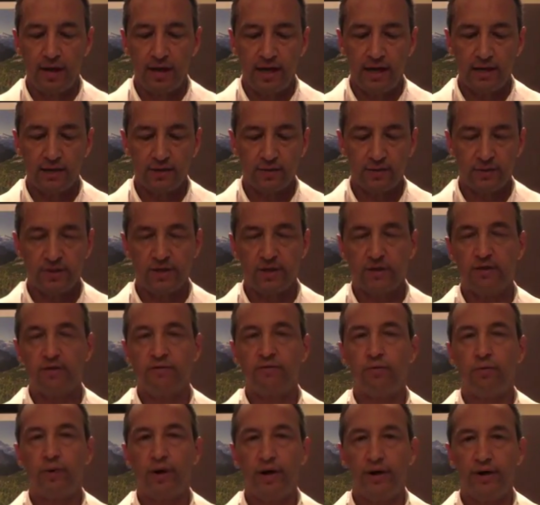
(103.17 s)
as a result
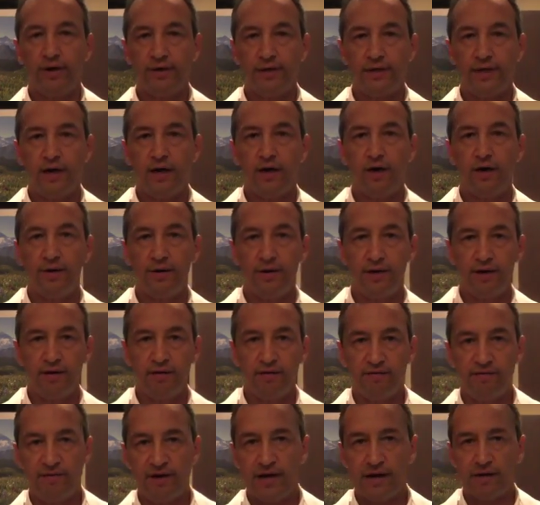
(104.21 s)
of wear and tear and the
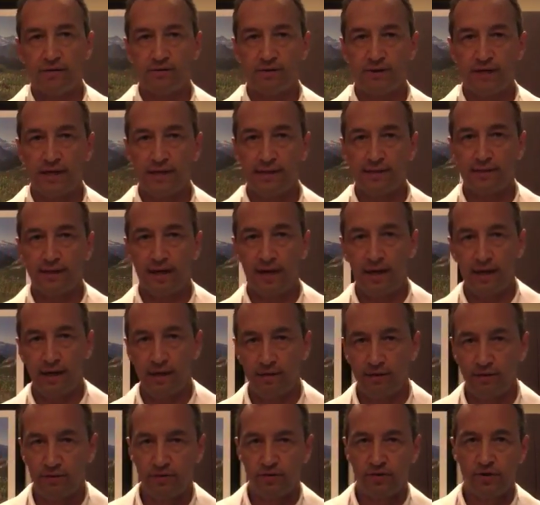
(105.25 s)
other factors I
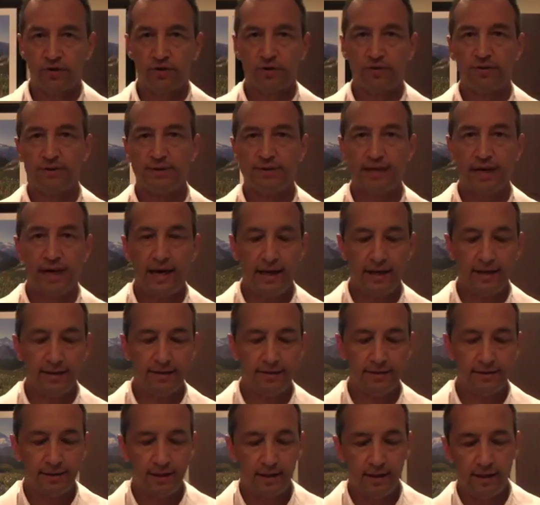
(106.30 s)
cited, nutritional
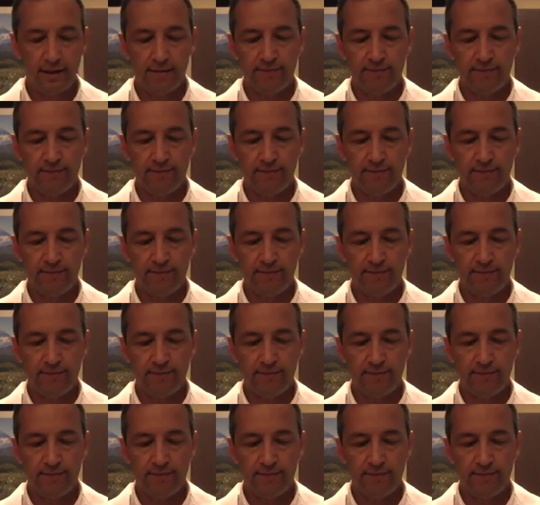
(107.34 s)
status,